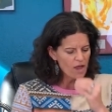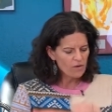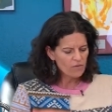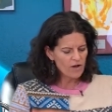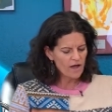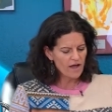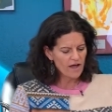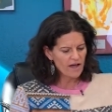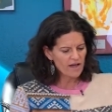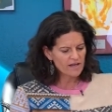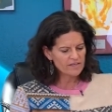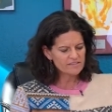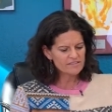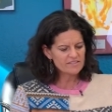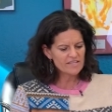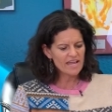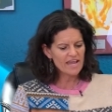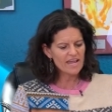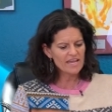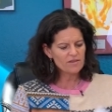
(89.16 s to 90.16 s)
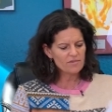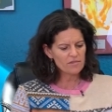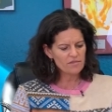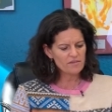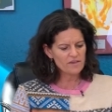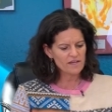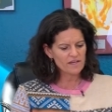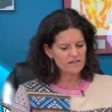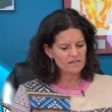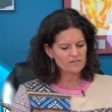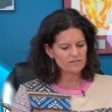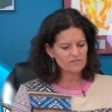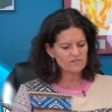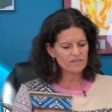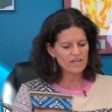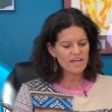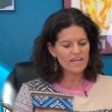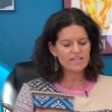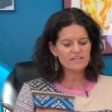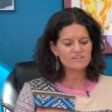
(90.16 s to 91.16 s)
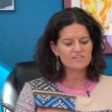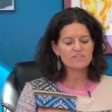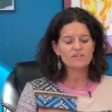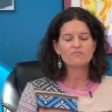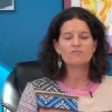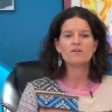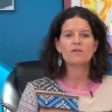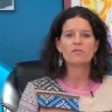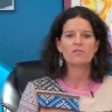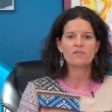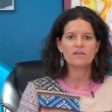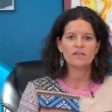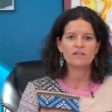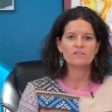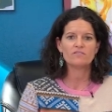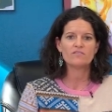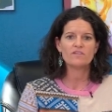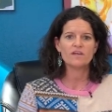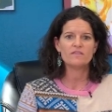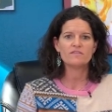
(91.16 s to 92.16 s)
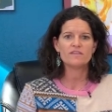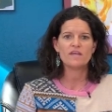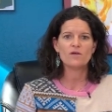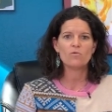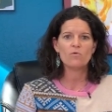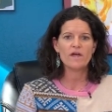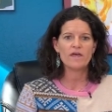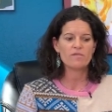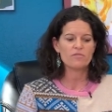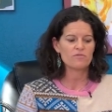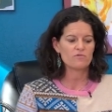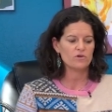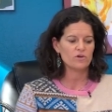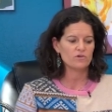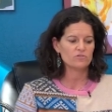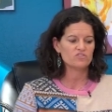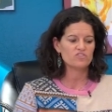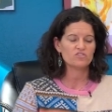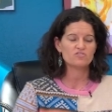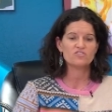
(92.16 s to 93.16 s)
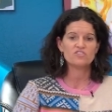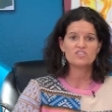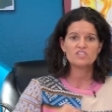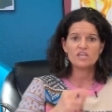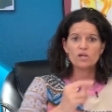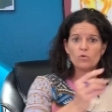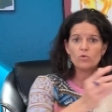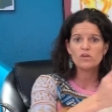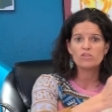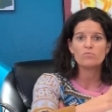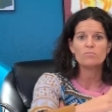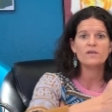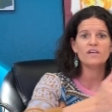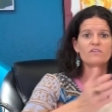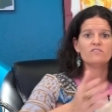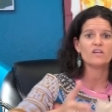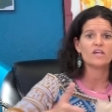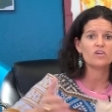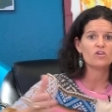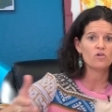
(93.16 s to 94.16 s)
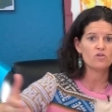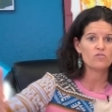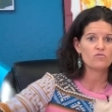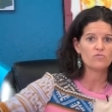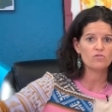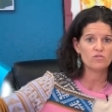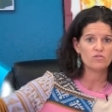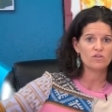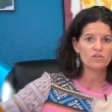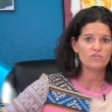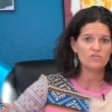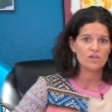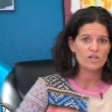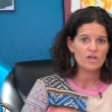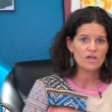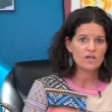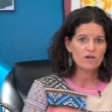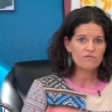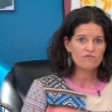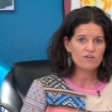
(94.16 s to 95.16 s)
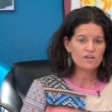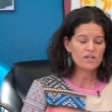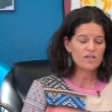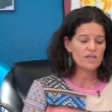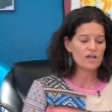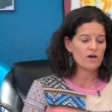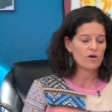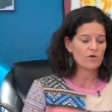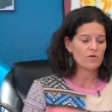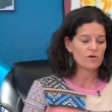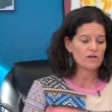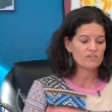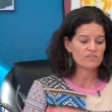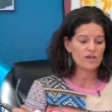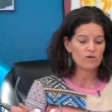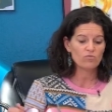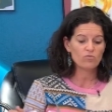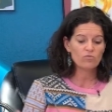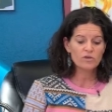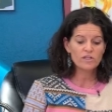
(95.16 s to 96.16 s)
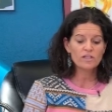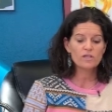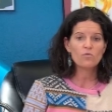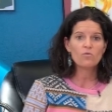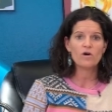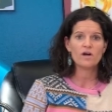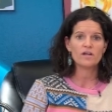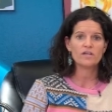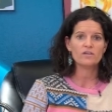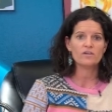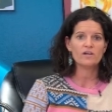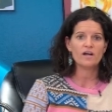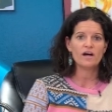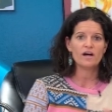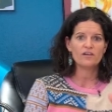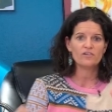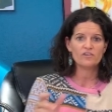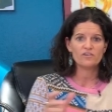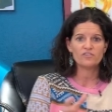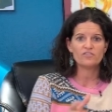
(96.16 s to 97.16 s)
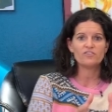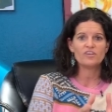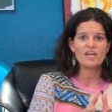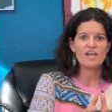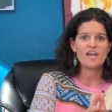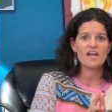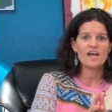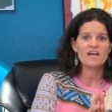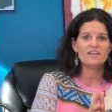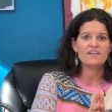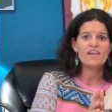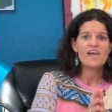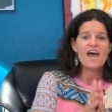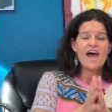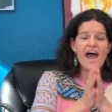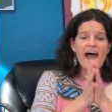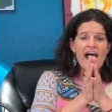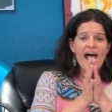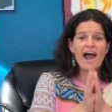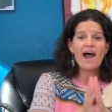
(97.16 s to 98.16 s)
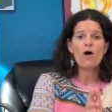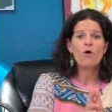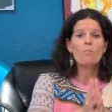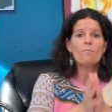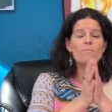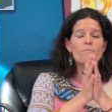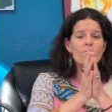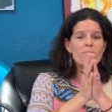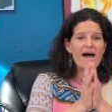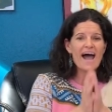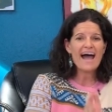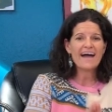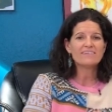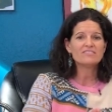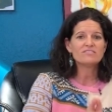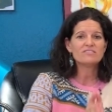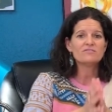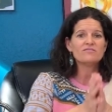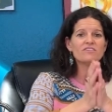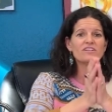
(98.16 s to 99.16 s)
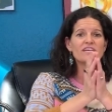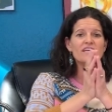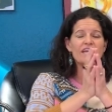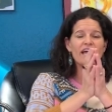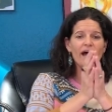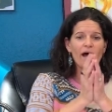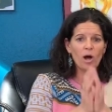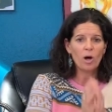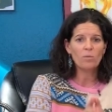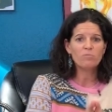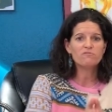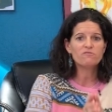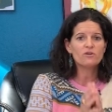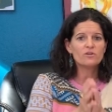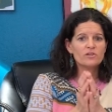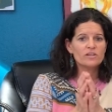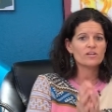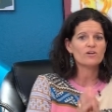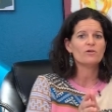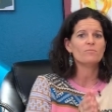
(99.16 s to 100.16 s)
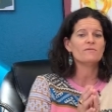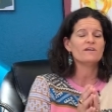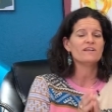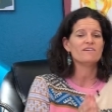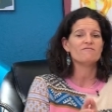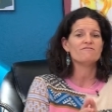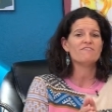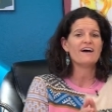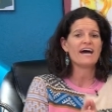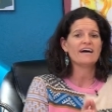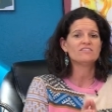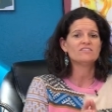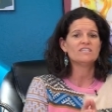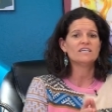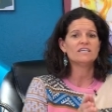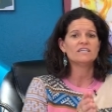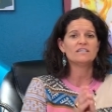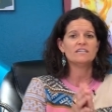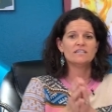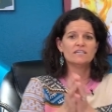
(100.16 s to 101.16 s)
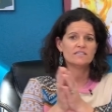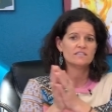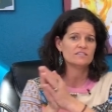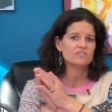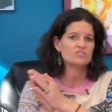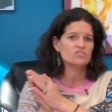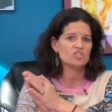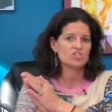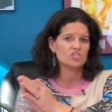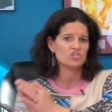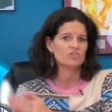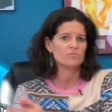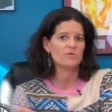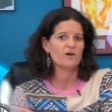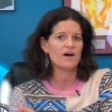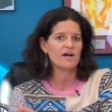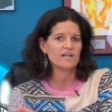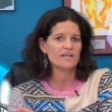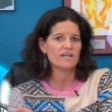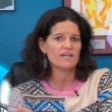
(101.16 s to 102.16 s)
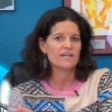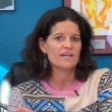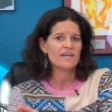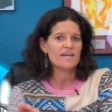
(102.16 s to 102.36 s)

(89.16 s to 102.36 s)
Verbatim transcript: uh, eight things, eight different things that they went through. So stick with me as I go through this video because I really want you to understand how massively helpful intermittent fasting is to your body.